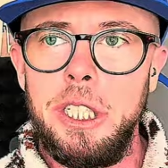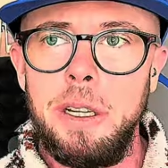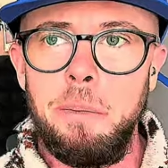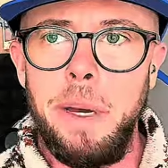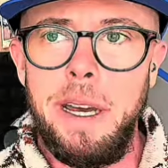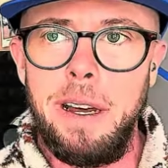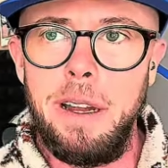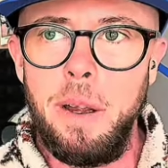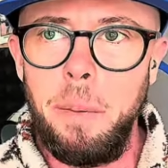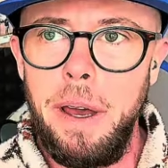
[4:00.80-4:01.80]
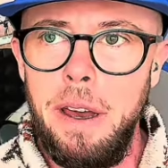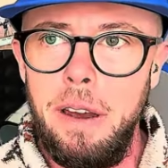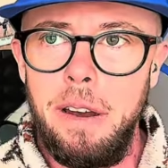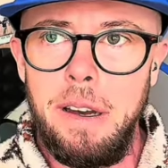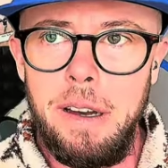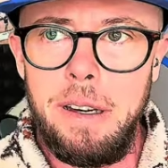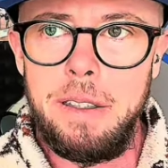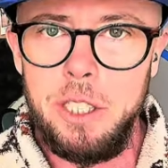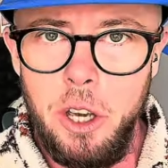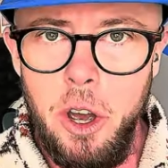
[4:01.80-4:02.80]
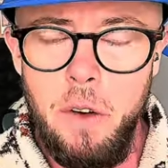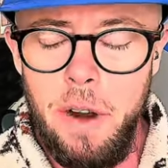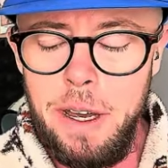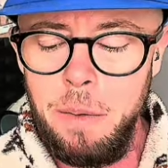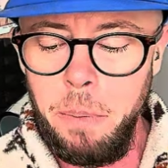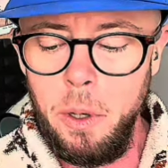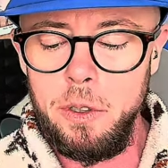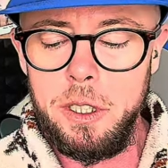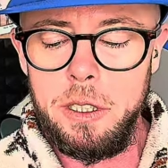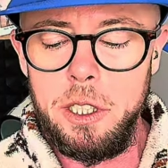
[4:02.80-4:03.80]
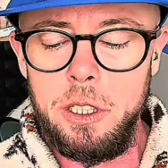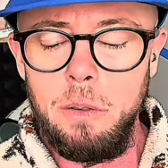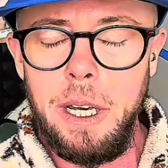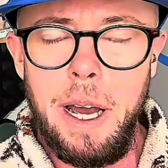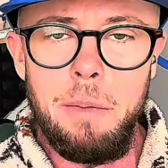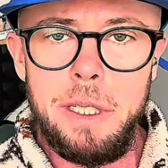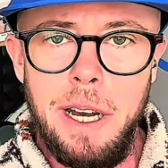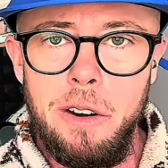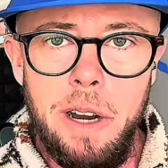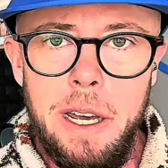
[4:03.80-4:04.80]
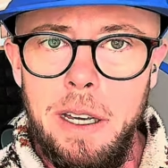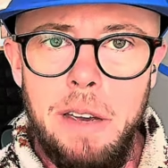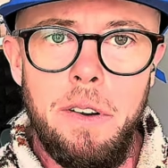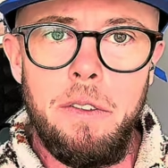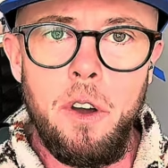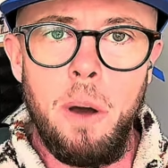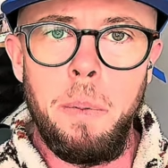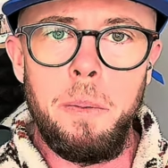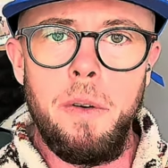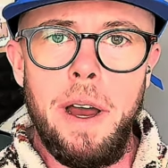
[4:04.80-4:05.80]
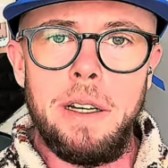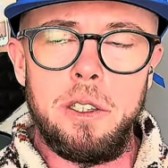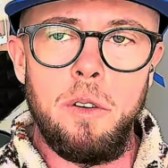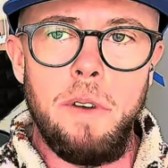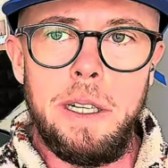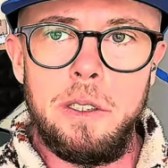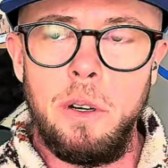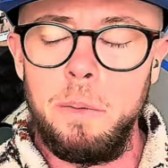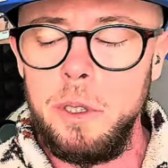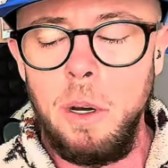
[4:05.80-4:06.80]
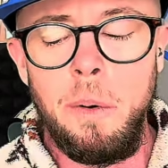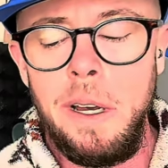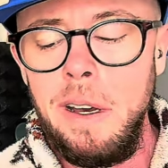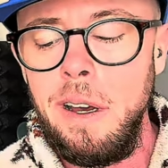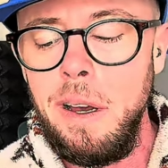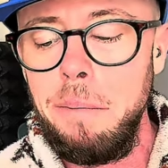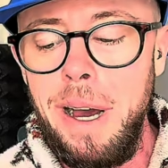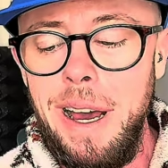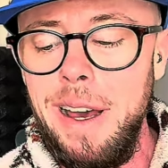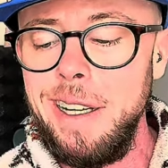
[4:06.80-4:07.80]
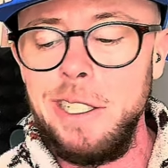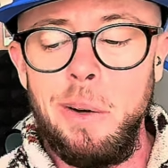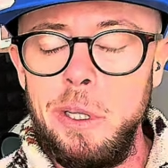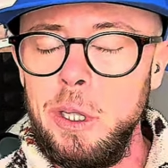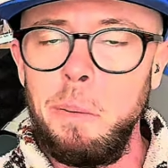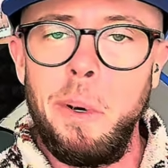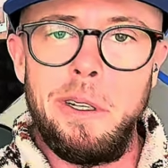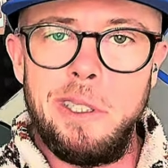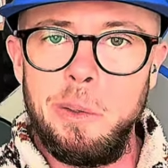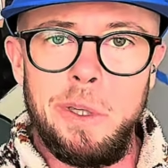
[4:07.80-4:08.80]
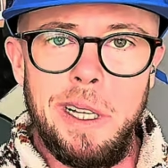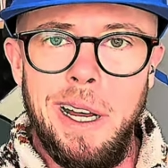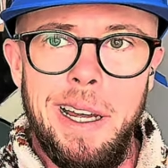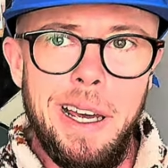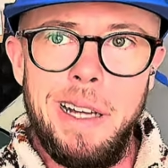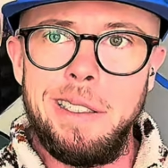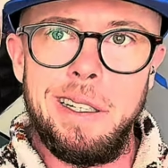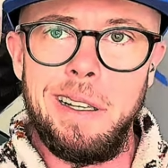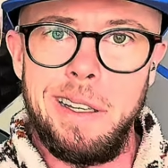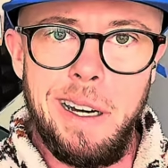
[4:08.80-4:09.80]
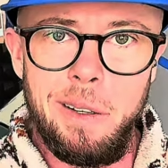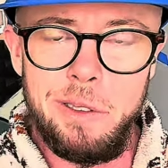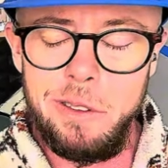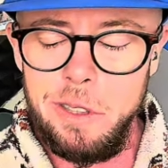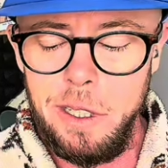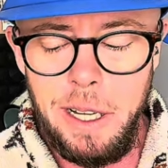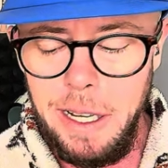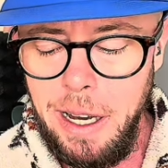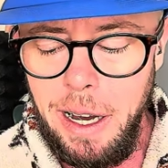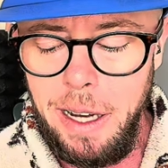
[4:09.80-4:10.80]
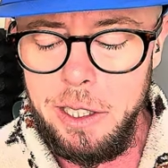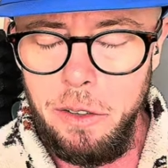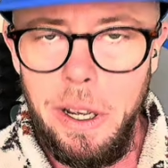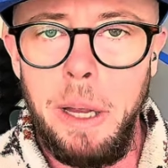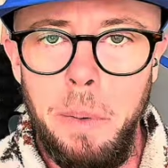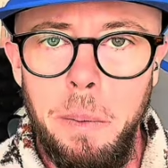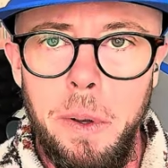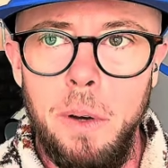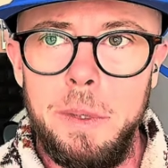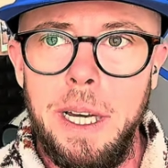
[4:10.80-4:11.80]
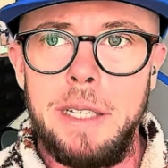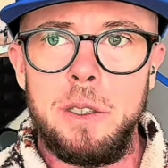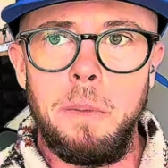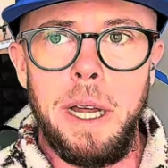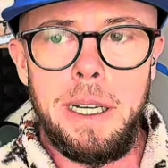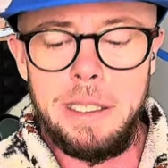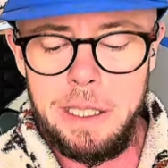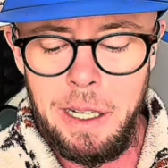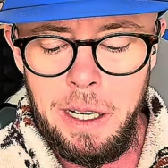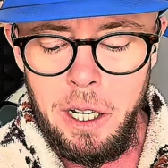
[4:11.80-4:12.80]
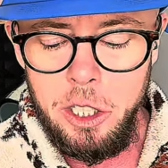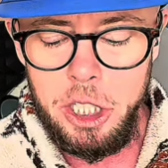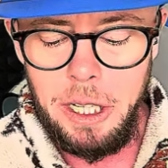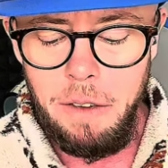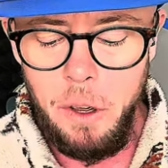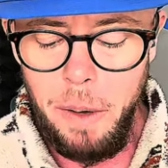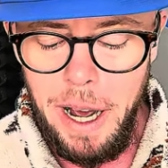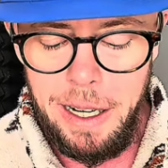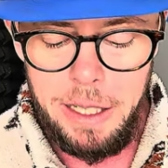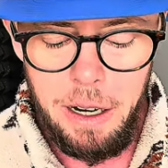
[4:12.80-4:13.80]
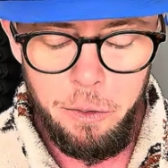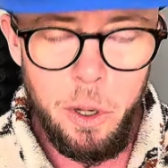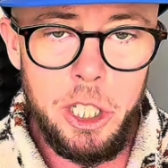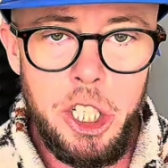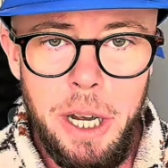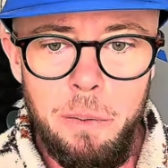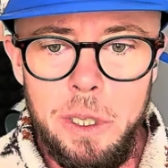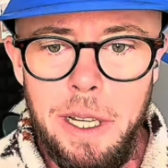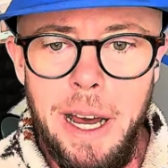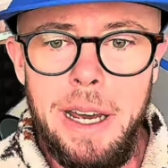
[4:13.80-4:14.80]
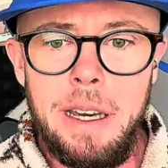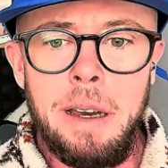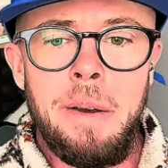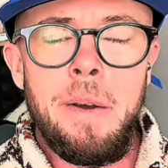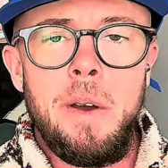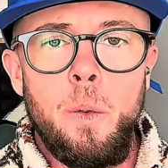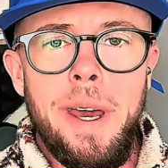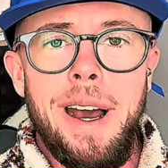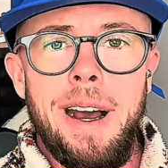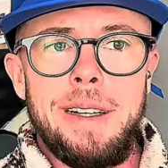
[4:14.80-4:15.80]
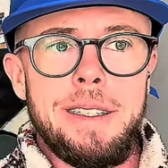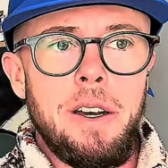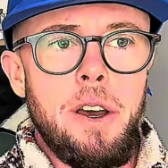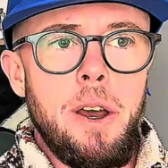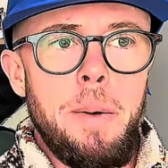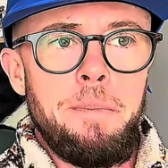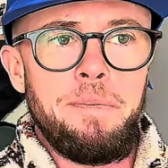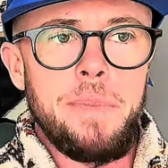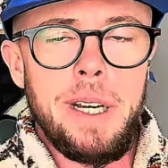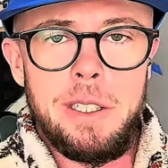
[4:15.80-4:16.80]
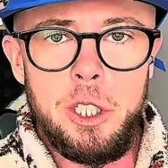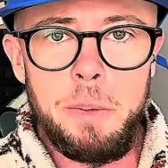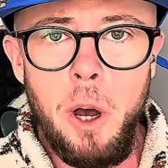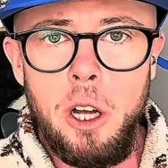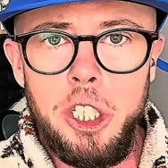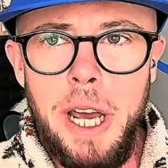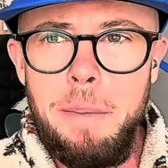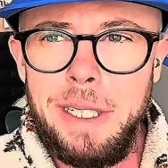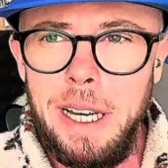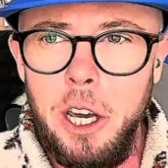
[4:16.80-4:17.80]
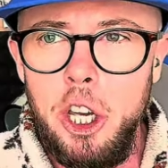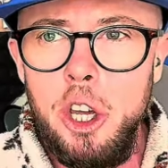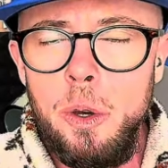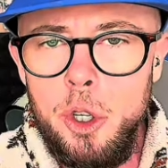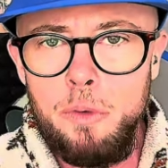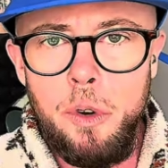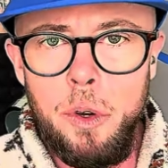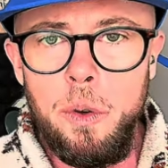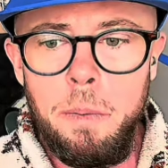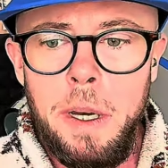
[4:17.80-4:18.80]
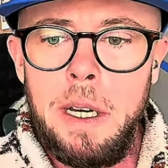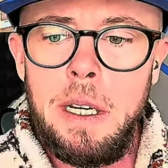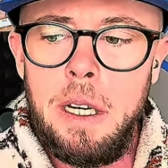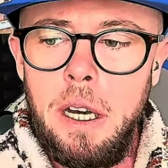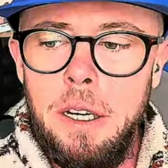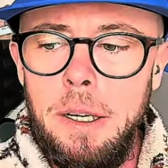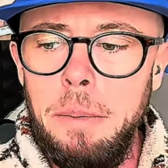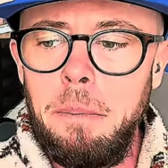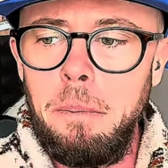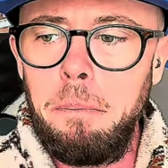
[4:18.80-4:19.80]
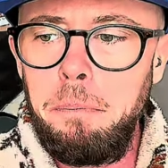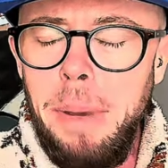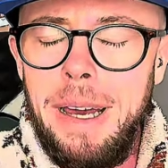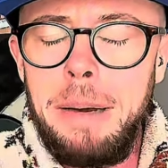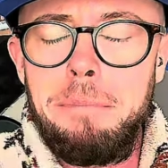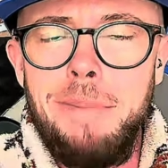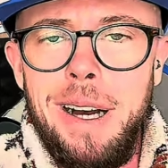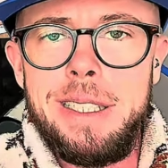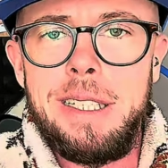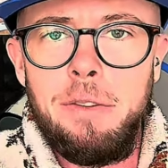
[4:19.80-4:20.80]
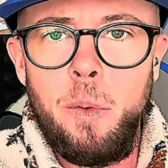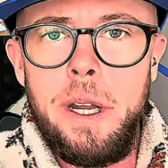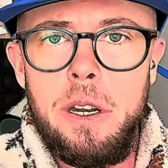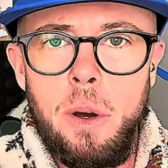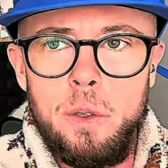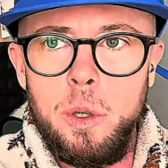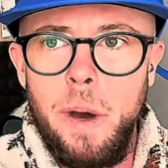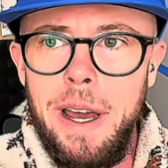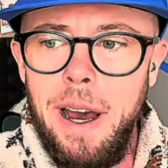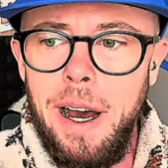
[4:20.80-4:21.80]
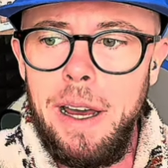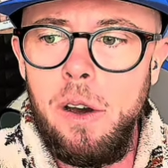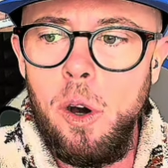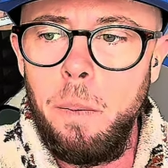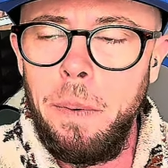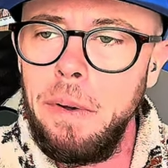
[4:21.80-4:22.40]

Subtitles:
can be a little bit scary, but the Sony cameras are great, even if you've got to bump your ISO right up. So my ISO at some points was like into the thousands. Like, I had to really bump it up to get some light. Just to give you an idea of what the gym was like, we had, it's a small gym, it's like a huge room, big massive windows quite high up.